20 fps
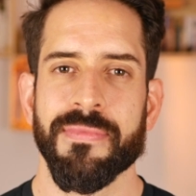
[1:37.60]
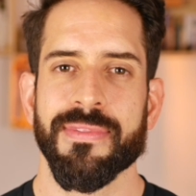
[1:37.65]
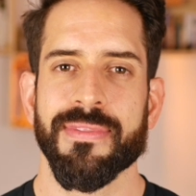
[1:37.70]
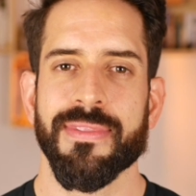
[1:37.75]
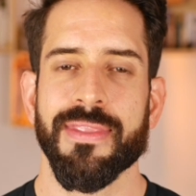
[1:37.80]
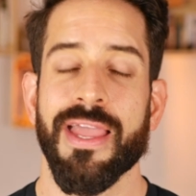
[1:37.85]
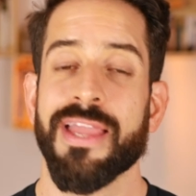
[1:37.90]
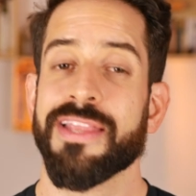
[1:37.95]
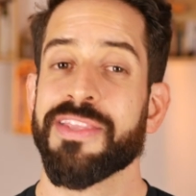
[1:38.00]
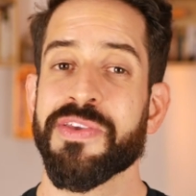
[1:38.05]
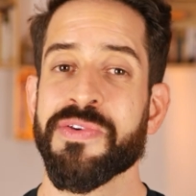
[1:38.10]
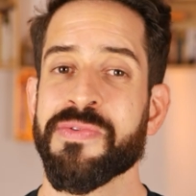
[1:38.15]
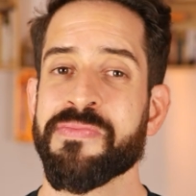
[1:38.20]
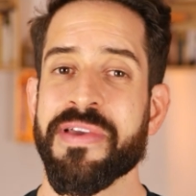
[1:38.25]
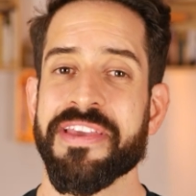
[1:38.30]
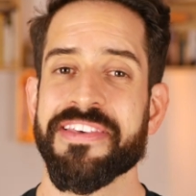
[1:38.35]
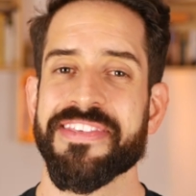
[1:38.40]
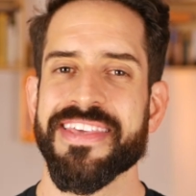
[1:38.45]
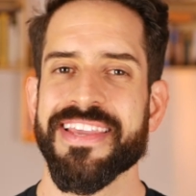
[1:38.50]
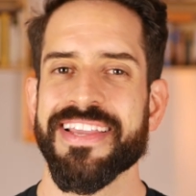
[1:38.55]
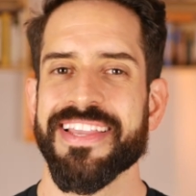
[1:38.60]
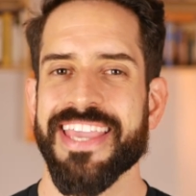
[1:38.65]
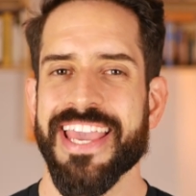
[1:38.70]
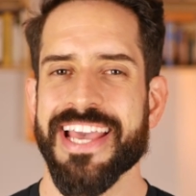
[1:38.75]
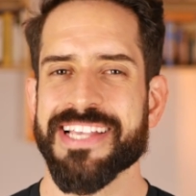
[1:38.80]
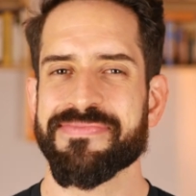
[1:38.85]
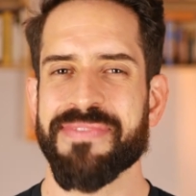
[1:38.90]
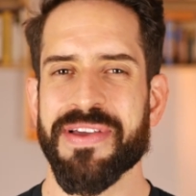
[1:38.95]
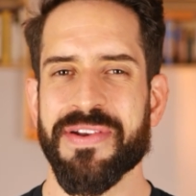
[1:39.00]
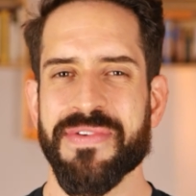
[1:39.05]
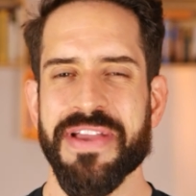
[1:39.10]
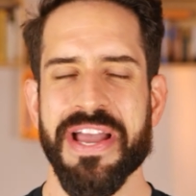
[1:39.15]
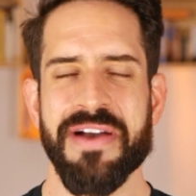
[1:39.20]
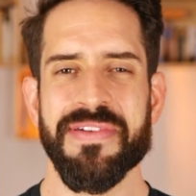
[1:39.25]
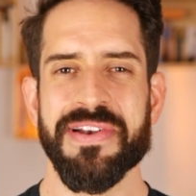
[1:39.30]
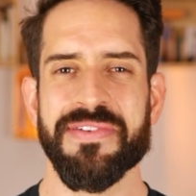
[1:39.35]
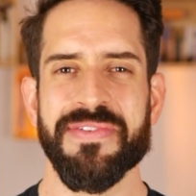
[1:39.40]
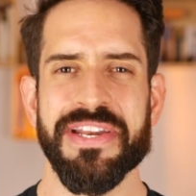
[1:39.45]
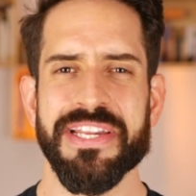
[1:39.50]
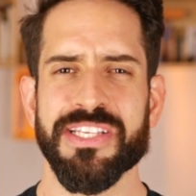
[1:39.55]
And you may think, yes, but we
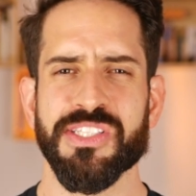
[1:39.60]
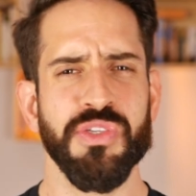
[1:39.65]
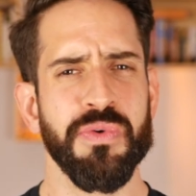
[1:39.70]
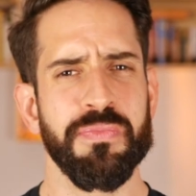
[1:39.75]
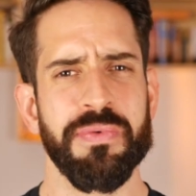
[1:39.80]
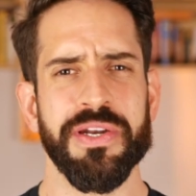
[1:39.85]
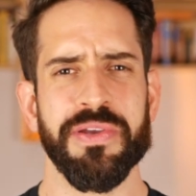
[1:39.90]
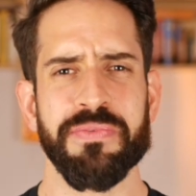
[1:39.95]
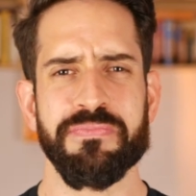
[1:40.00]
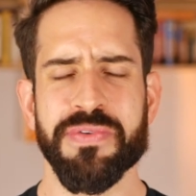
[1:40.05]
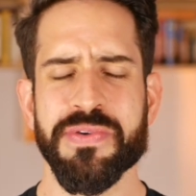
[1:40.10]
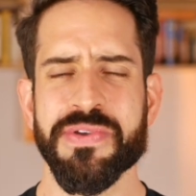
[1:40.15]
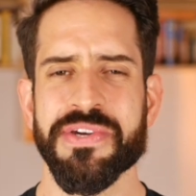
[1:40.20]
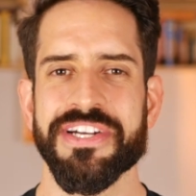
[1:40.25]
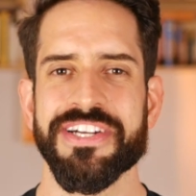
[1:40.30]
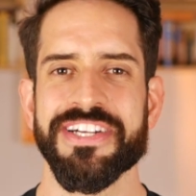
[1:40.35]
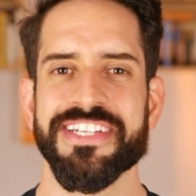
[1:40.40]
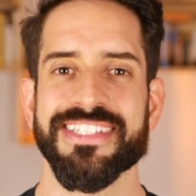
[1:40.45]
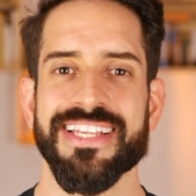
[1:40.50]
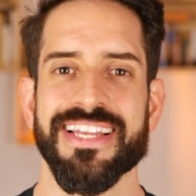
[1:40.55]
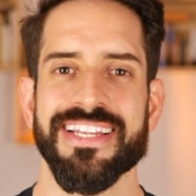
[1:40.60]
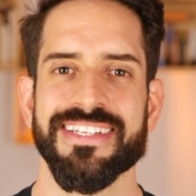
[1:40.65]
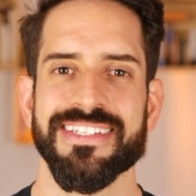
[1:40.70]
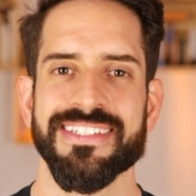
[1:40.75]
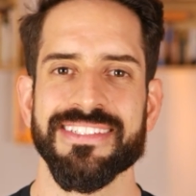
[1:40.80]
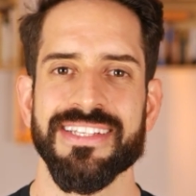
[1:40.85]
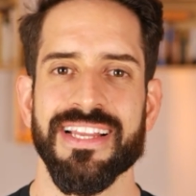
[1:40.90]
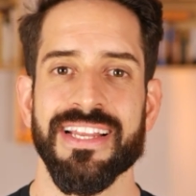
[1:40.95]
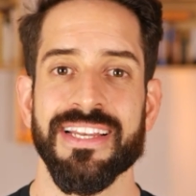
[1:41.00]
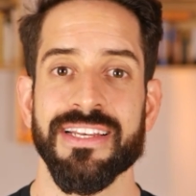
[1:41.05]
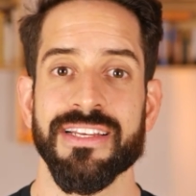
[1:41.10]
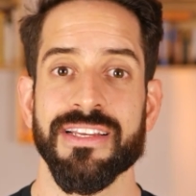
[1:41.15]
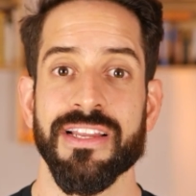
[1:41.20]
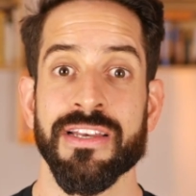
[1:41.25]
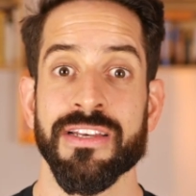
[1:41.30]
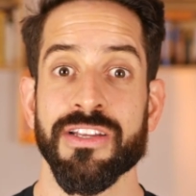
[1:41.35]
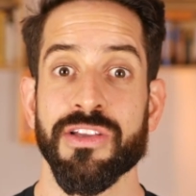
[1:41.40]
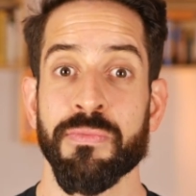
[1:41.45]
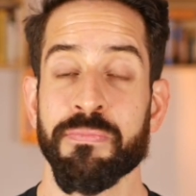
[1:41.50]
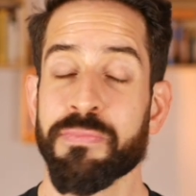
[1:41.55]
have already supercomputers
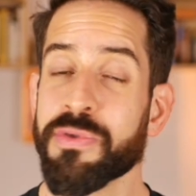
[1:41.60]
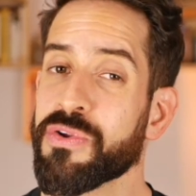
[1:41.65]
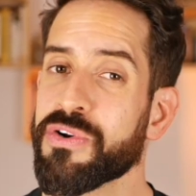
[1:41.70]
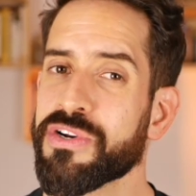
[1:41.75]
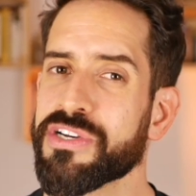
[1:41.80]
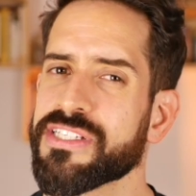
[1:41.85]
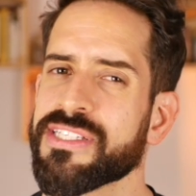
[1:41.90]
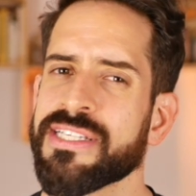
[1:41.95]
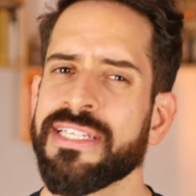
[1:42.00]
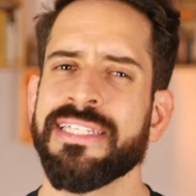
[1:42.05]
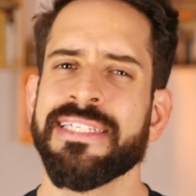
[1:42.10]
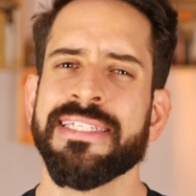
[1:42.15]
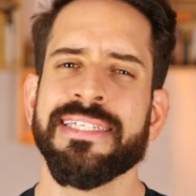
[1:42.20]
and computers.